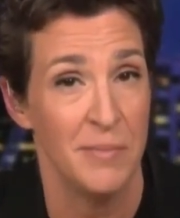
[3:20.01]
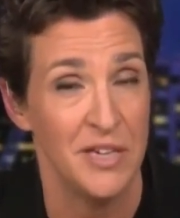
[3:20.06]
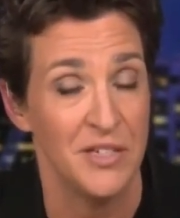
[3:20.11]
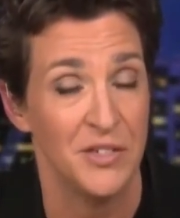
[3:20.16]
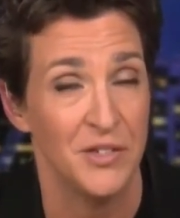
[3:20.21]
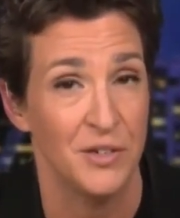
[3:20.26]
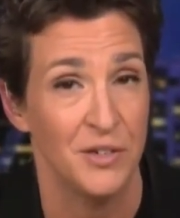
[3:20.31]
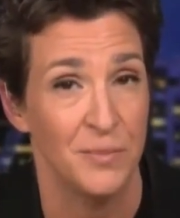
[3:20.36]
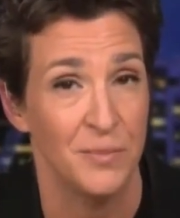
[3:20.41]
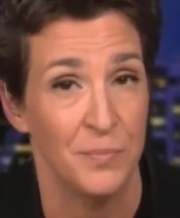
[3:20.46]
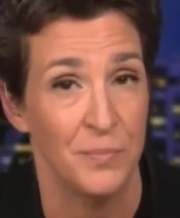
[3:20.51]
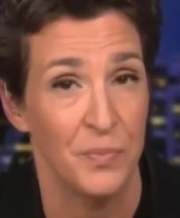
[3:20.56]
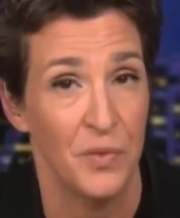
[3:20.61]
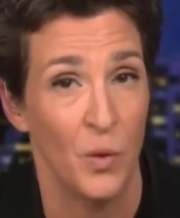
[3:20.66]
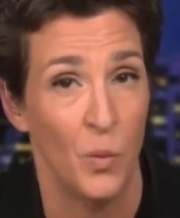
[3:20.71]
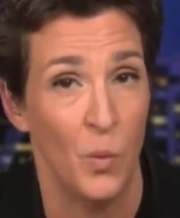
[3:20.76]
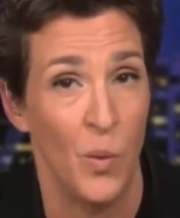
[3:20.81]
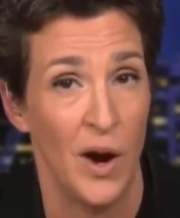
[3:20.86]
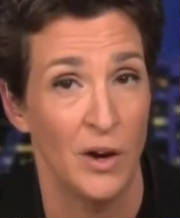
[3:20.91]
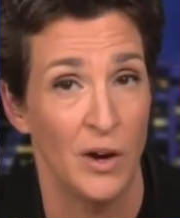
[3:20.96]
Eastern,
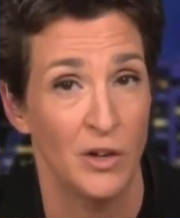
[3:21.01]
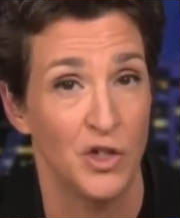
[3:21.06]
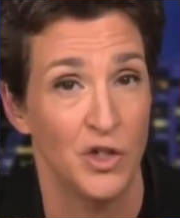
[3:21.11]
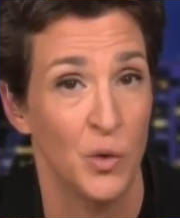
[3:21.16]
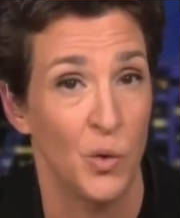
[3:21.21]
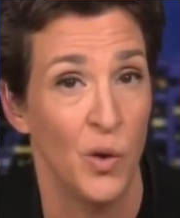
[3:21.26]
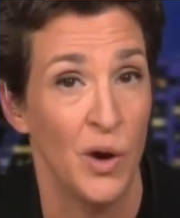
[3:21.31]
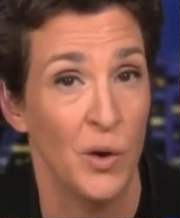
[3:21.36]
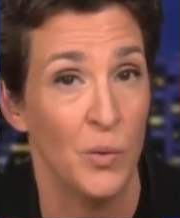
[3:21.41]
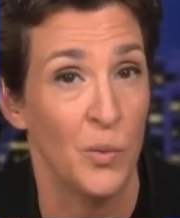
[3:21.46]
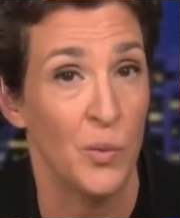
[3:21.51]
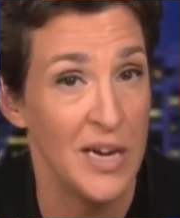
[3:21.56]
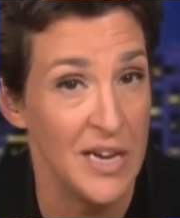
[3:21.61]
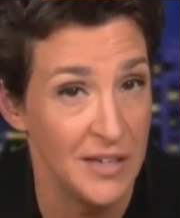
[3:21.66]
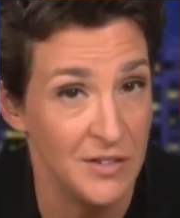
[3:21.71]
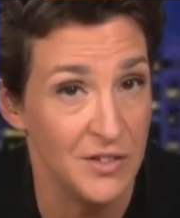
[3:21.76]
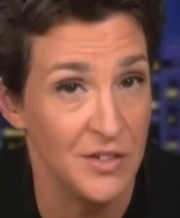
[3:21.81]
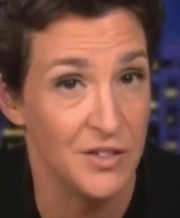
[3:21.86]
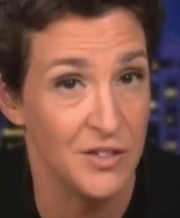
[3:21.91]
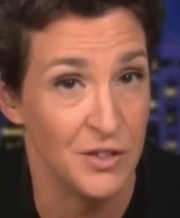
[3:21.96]
where Joy
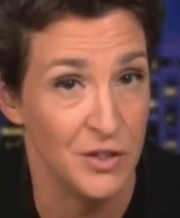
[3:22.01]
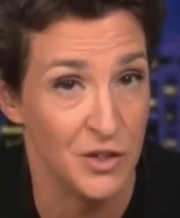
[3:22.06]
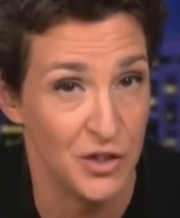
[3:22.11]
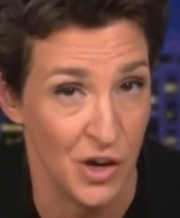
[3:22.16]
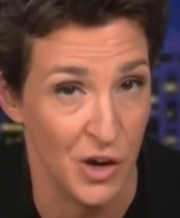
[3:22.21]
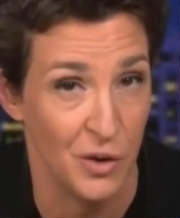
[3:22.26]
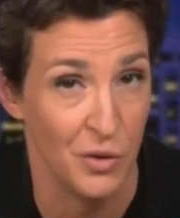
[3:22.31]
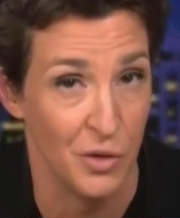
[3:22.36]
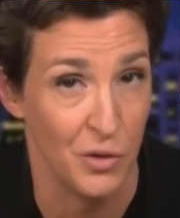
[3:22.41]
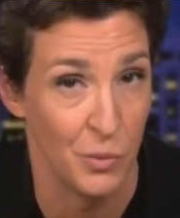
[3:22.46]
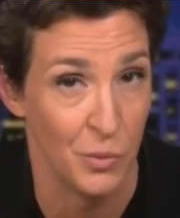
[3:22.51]
Reid's show,